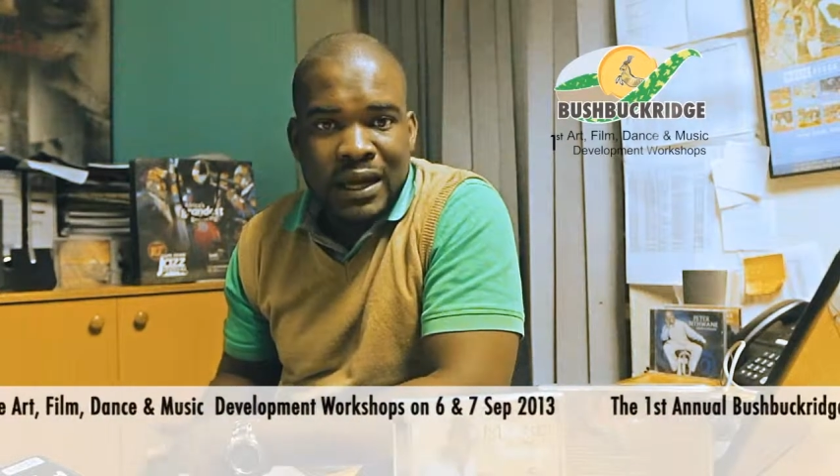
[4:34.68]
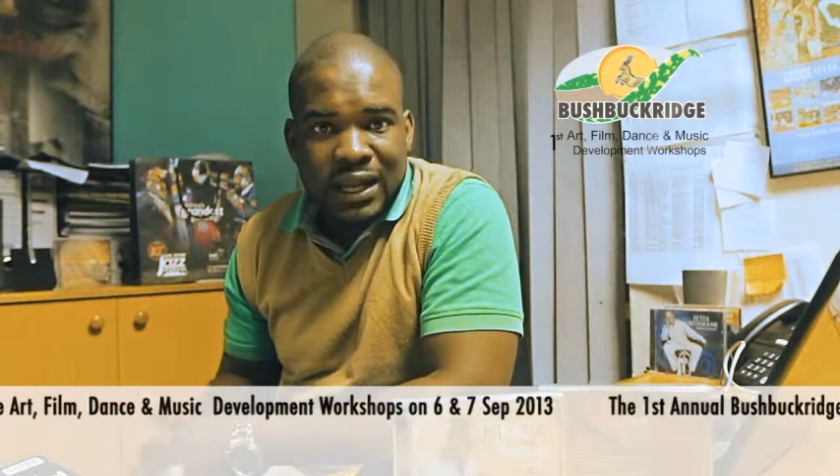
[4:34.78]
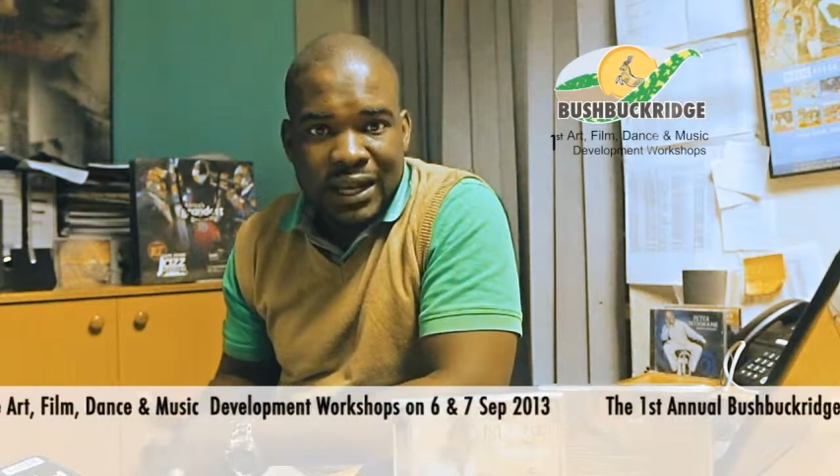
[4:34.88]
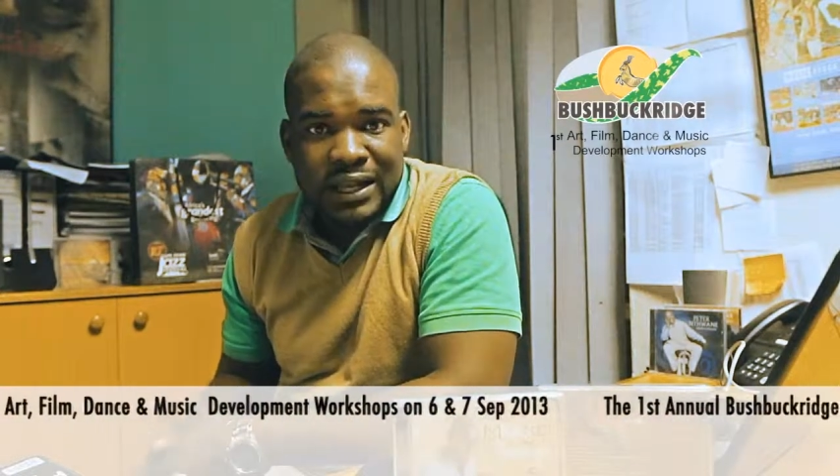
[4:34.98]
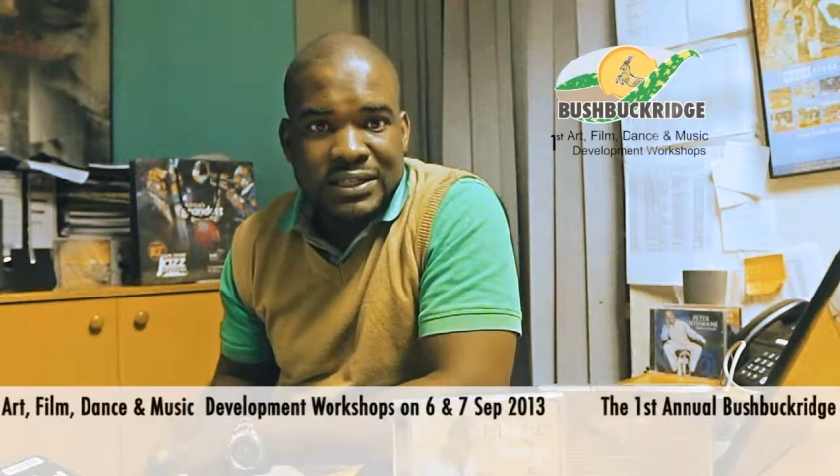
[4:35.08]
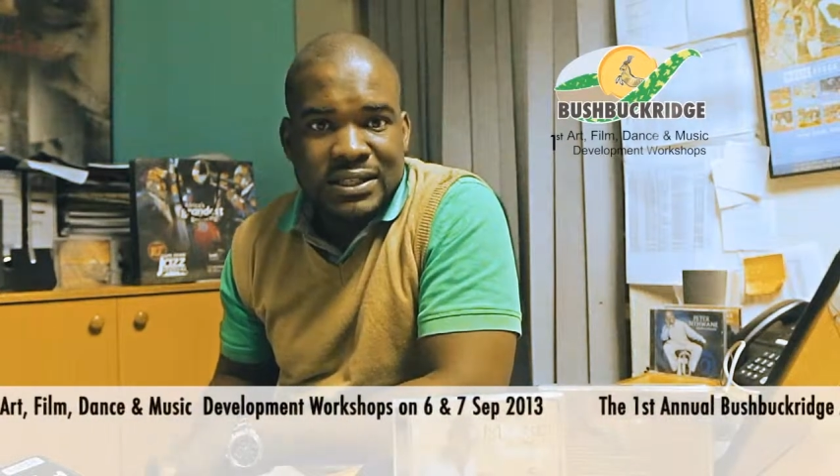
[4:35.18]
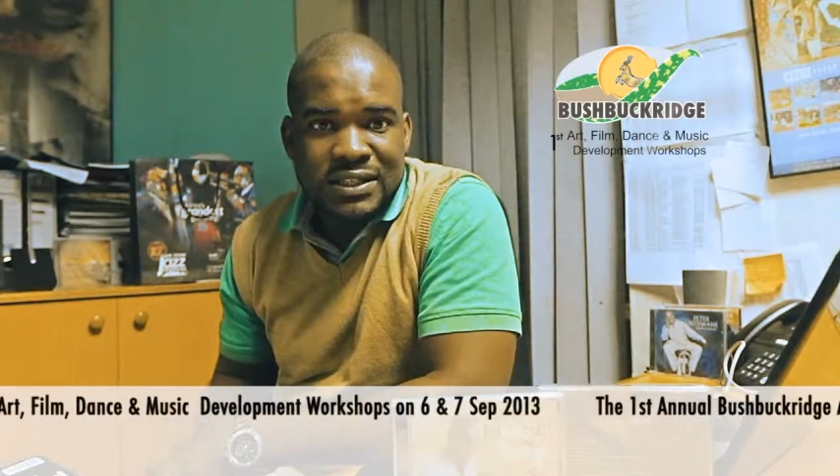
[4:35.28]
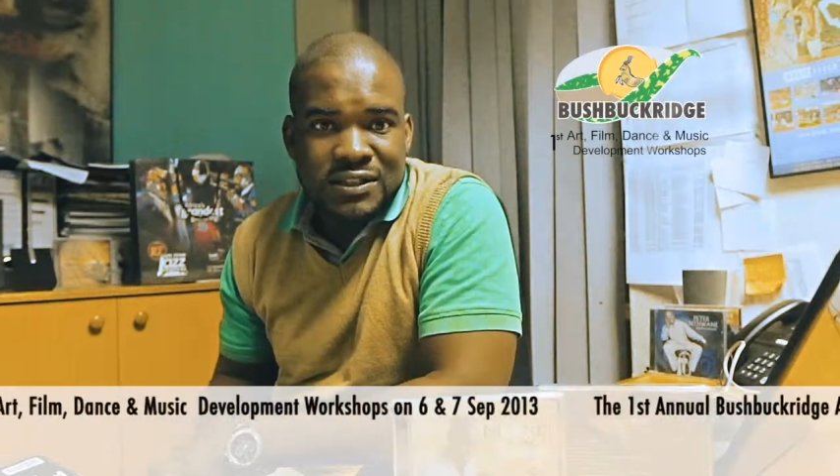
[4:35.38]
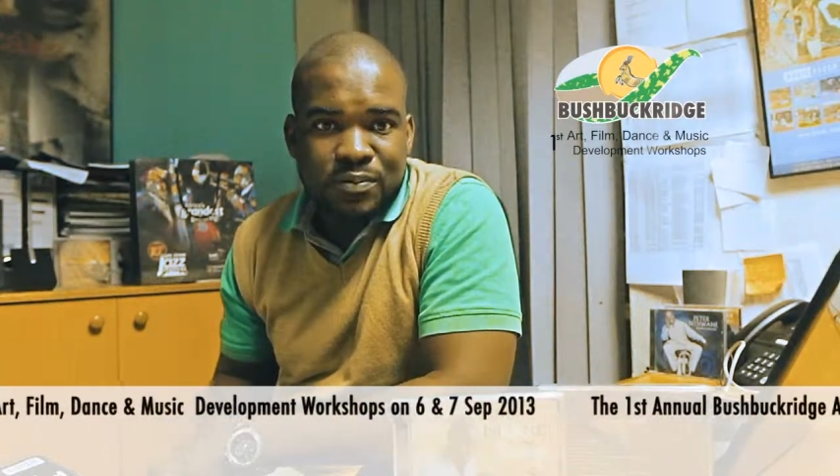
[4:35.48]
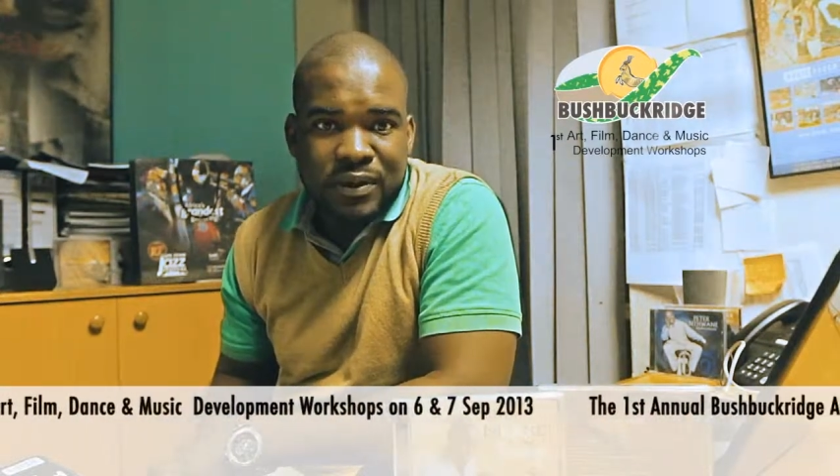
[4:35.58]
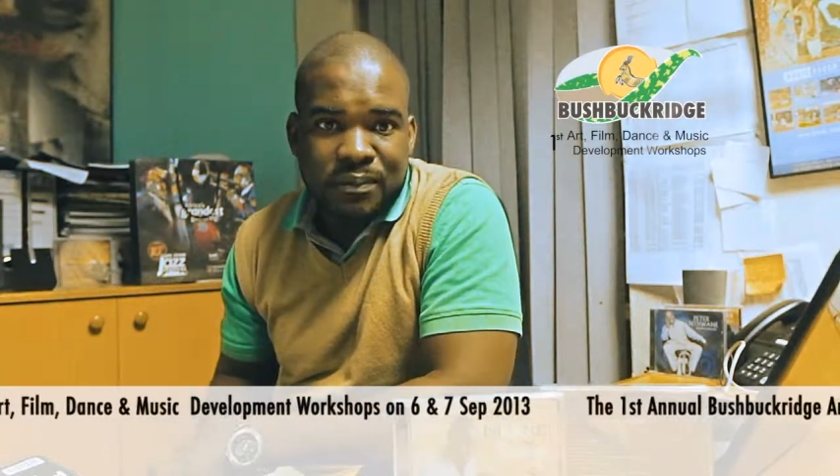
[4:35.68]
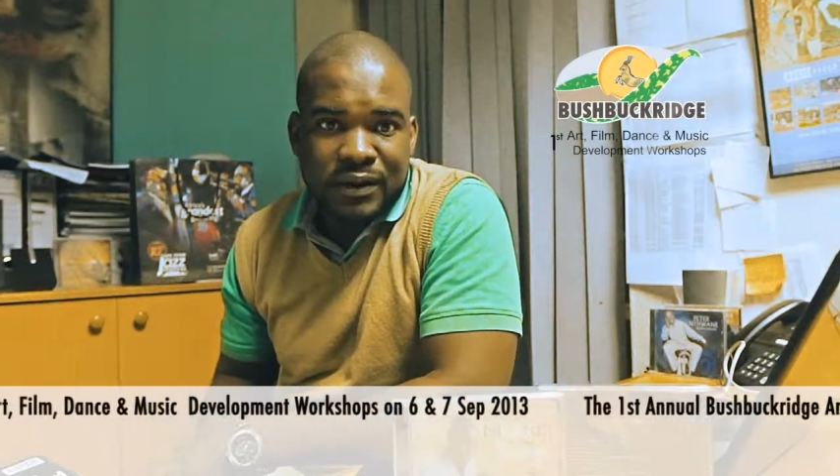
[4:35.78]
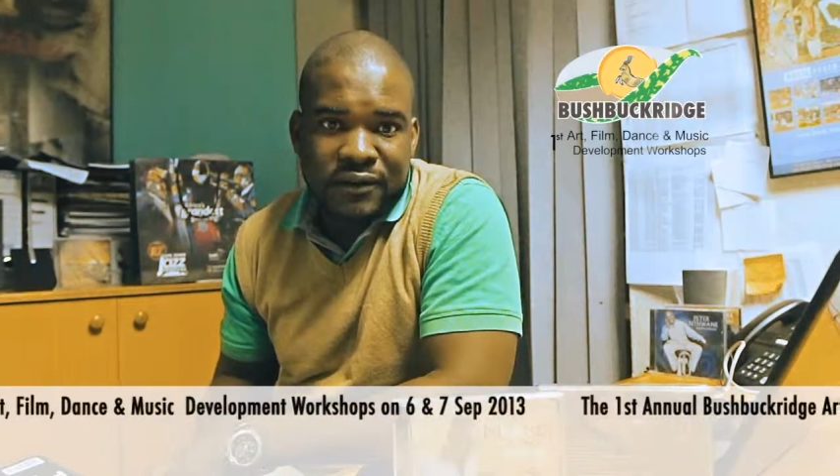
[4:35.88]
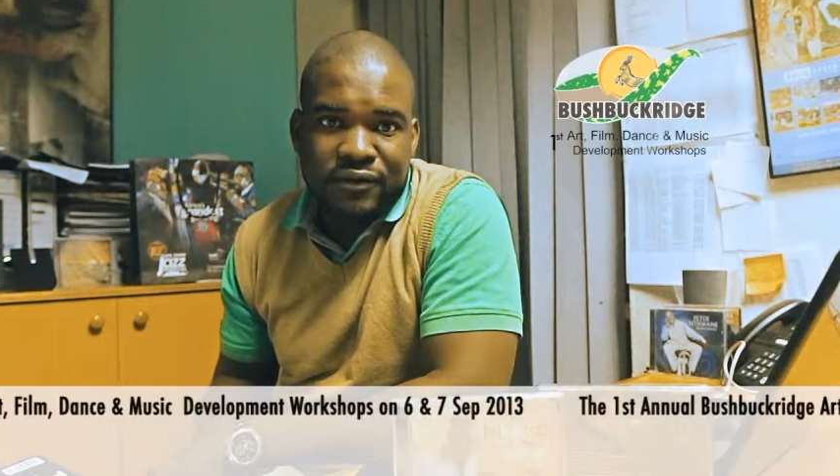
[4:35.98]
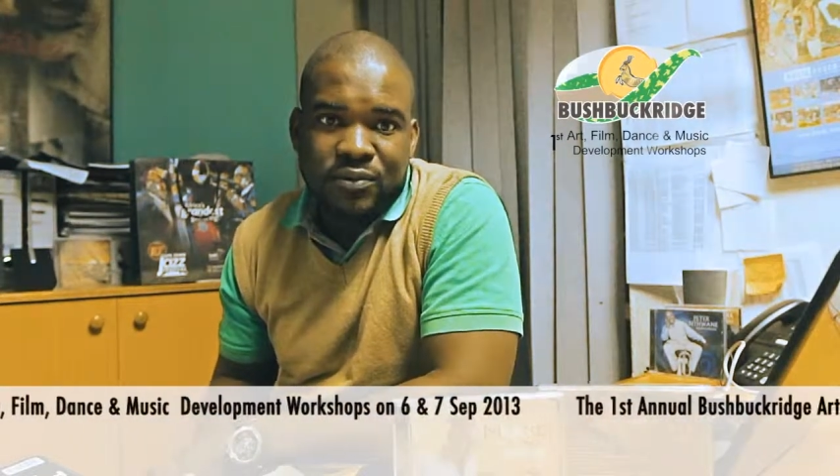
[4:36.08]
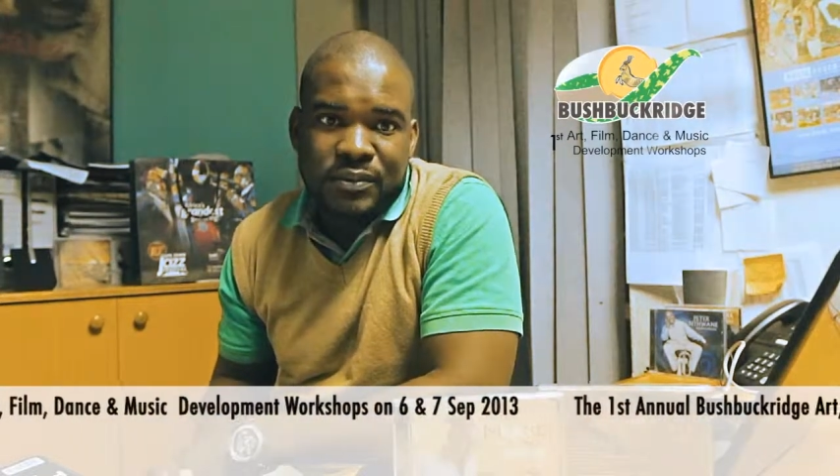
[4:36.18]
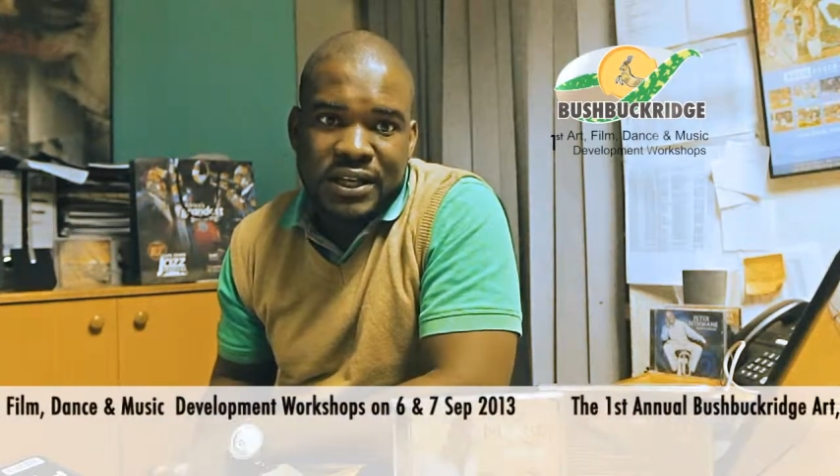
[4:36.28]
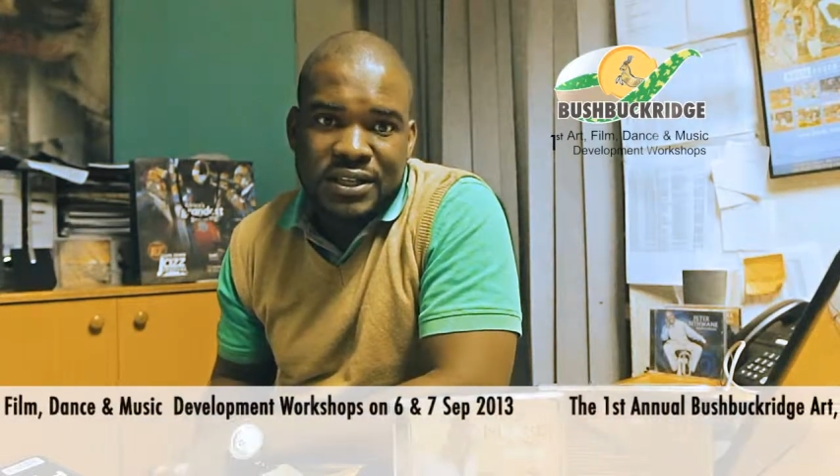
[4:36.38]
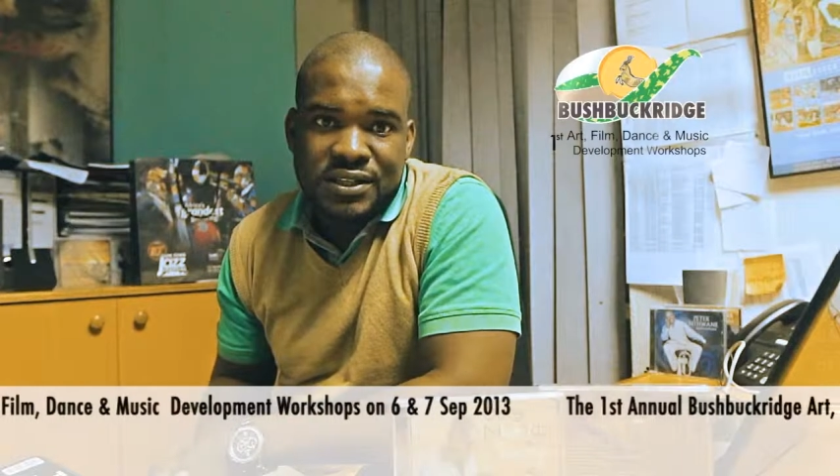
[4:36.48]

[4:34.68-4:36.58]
Let this be a platform that